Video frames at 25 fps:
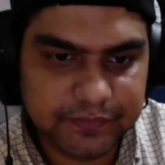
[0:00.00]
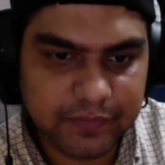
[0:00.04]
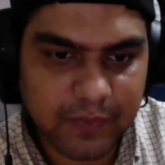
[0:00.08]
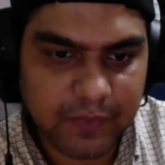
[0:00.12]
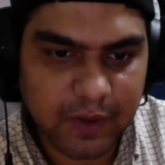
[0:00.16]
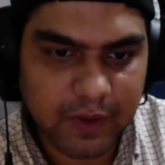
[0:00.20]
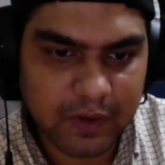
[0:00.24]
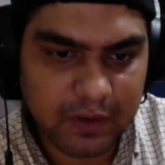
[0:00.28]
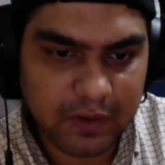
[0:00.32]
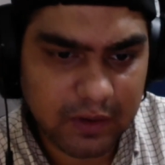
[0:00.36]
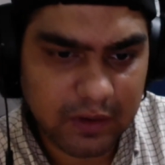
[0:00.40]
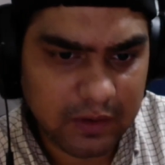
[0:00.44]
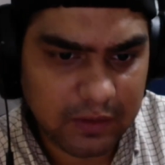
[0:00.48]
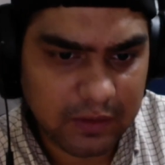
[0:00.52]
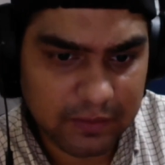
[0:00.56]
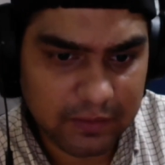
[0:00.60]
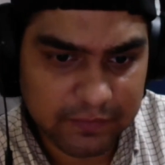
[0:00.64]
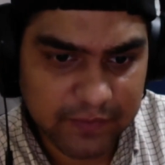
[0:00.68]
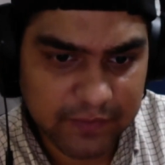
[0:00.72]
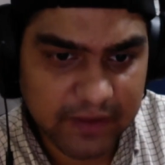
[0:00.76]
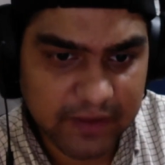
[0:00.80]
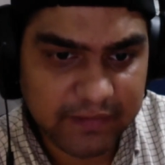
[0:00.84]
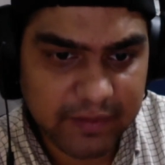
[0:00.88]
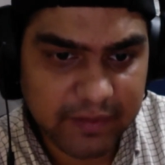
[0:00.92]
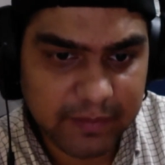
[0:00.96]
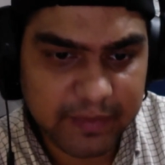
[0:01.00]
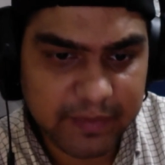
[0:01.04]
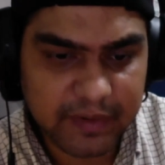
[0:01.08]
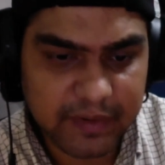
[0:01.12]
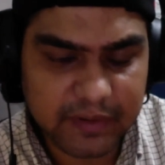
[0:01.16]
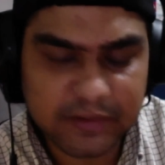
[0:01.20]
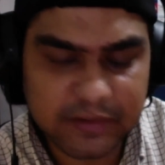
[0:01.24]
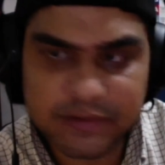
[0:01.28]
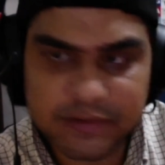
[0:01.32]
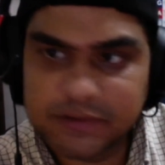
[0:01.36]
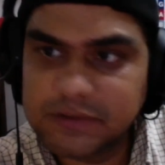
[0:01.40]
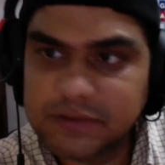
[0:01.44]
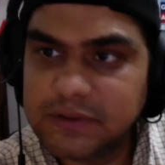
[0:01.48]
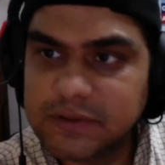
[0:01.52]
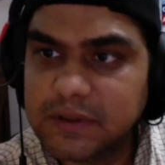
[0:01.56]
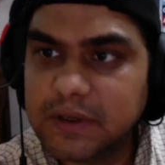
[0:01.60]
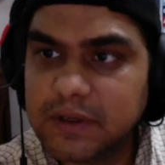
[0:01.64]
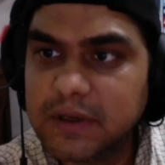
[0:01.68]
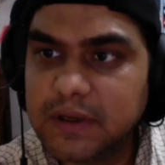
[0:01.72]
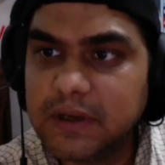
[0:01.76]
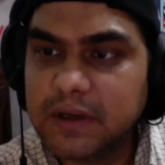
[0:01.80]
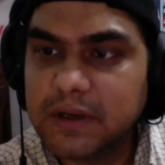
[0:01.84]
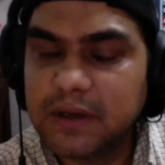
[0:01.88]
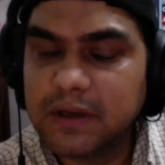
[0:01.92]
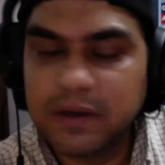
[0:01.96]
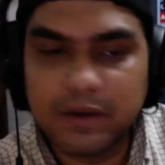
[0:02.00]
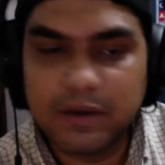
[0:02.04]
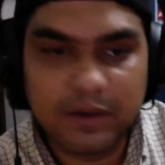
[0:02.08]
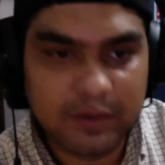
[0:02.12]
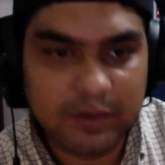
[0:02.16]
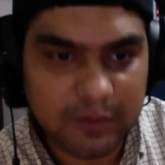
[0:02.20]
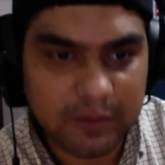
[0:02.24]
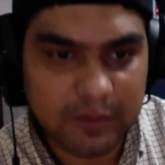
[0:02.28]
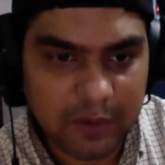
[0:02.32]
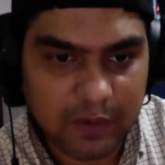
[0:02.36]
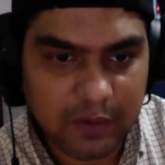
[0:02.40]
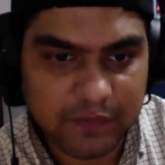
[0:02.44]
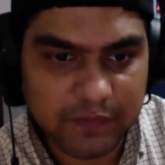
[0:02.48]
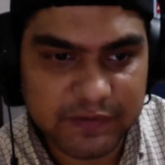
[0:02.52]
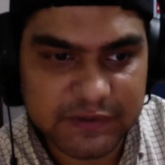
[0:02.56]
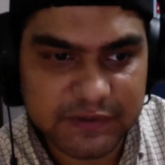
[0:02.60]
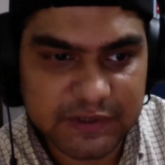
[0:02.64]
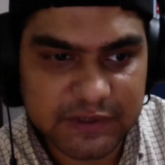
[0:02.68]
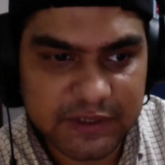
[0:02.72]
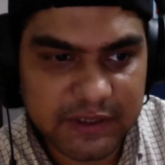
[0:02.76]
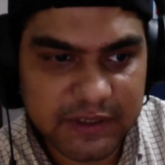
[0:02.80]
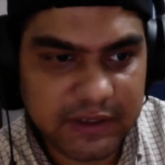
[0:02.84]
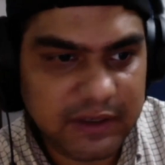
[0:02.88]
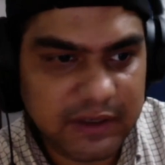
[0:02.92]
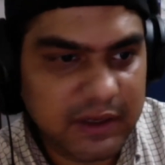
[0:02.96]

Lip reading: 5 amperes obviously,